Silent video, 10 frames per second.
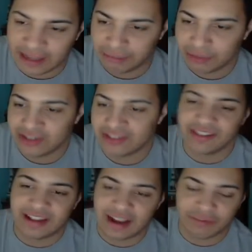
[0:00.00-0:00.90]
places
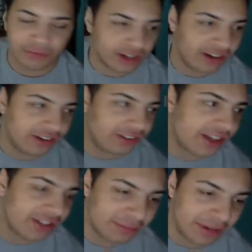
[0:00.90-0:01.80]
in Africa or
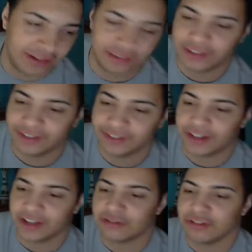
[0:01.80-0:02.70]
South America or
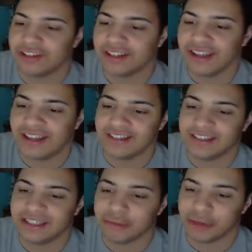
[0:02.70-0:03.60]
countries that can't
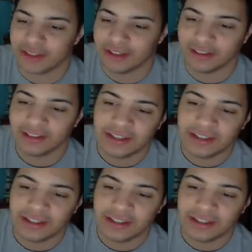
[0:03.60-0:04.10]
deal with it.